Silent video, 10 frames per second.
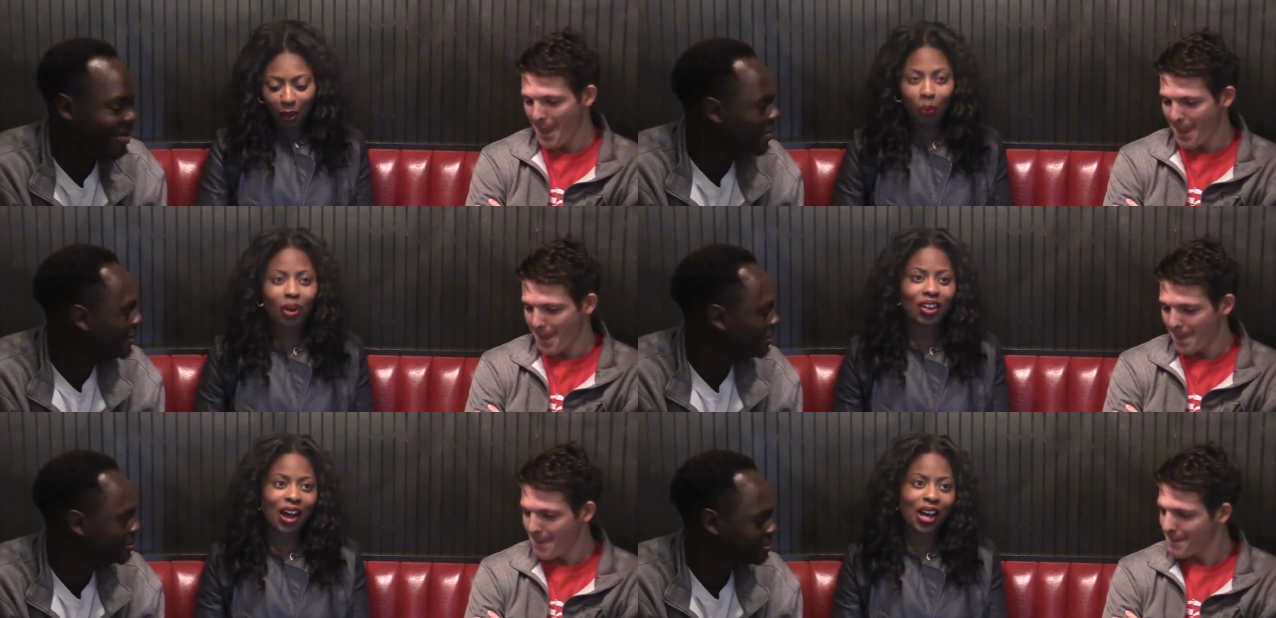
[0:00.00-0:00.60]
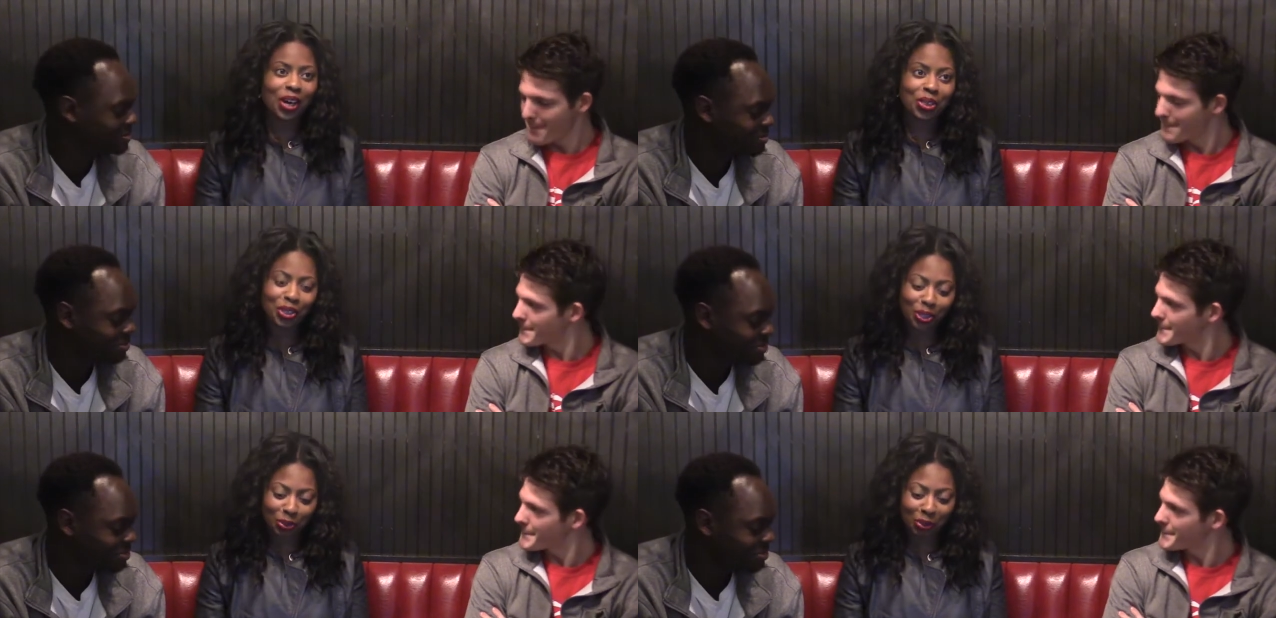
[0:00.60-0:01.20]
Speaker 1: well, I got the
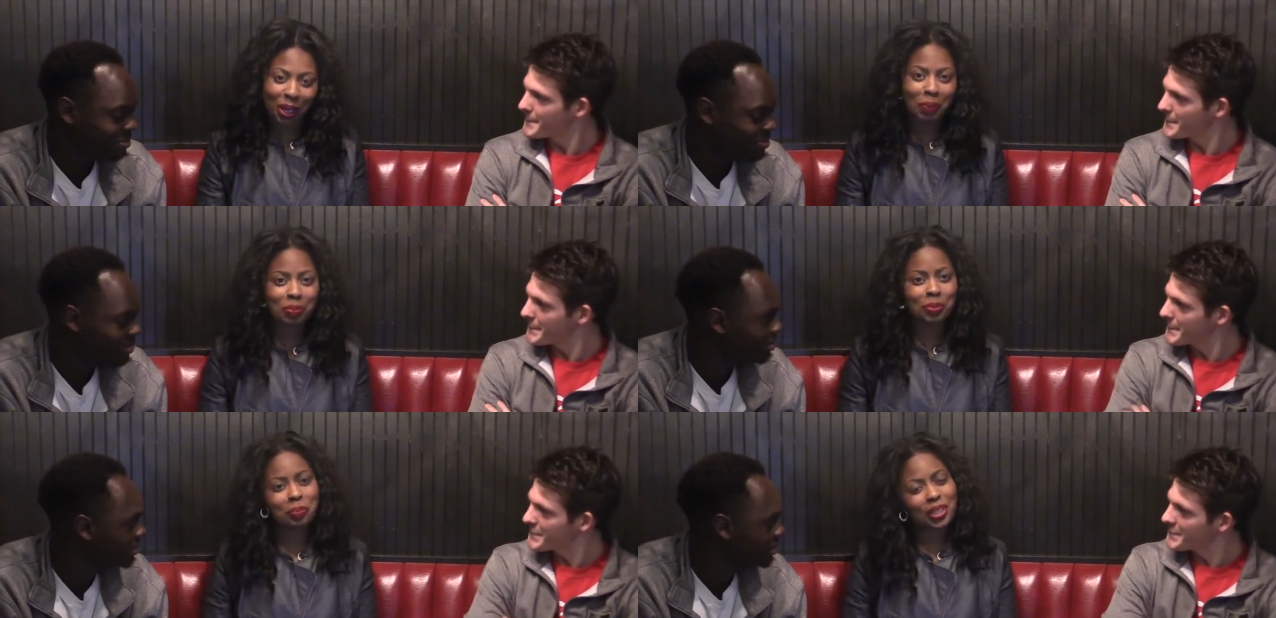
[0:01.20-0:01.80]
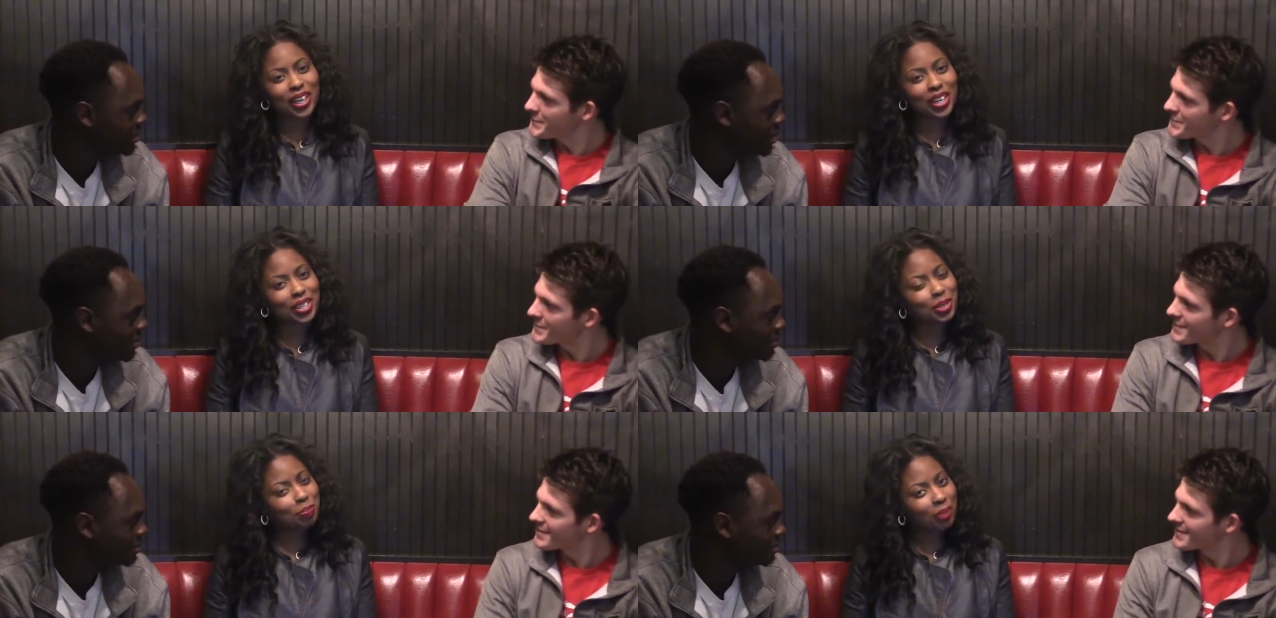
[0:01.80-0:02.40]
shrimp because
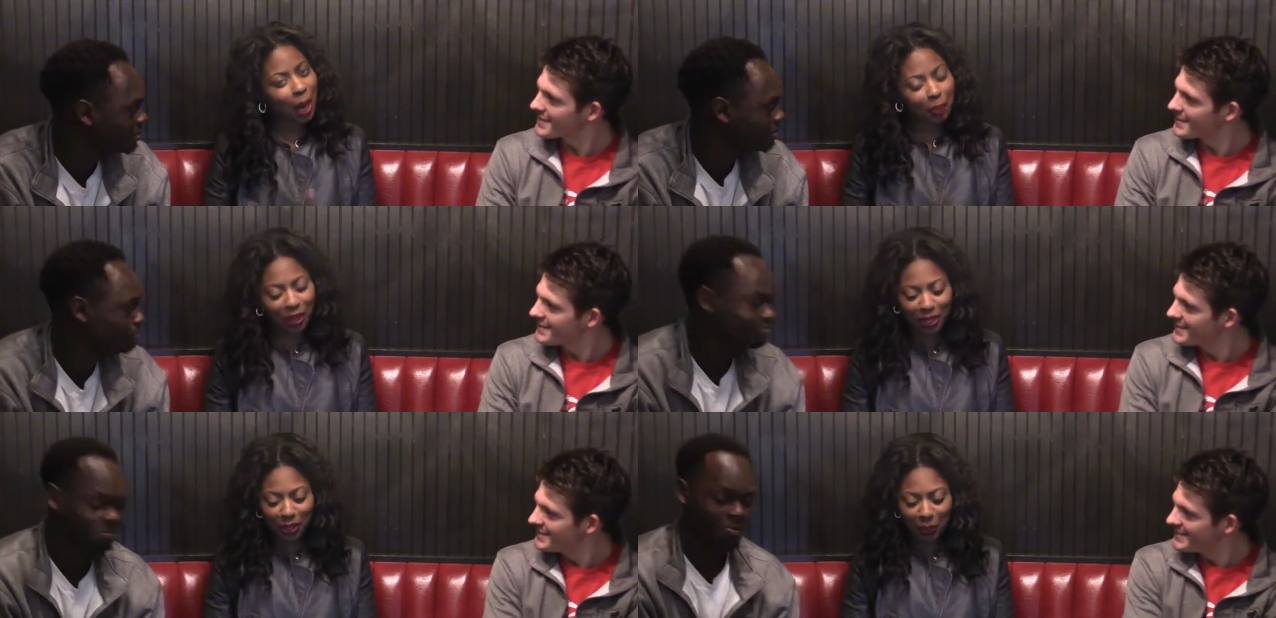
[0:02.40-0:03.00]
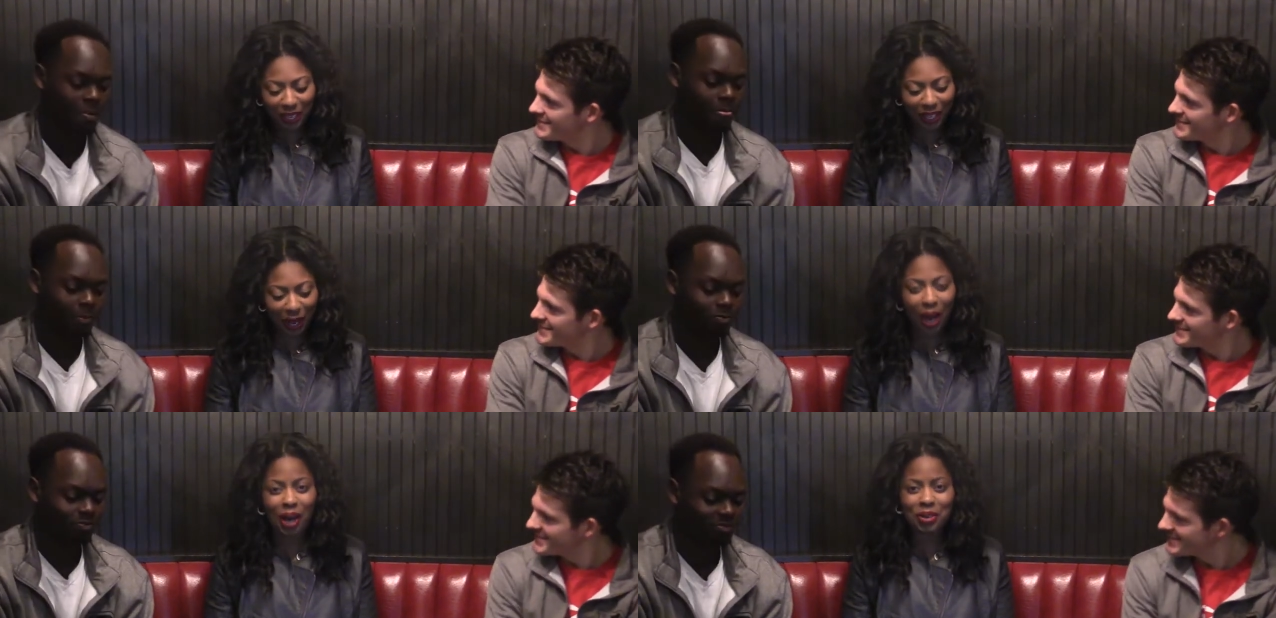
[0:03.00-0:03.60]
I'm not in the
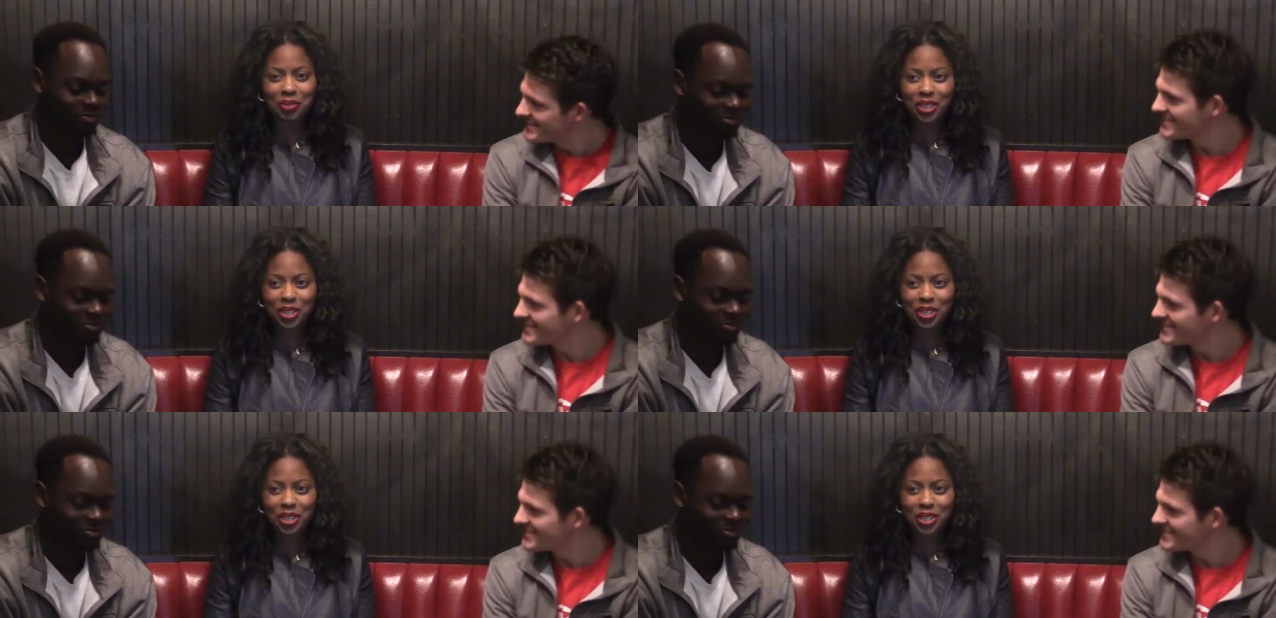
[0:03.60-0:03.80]
playoffs.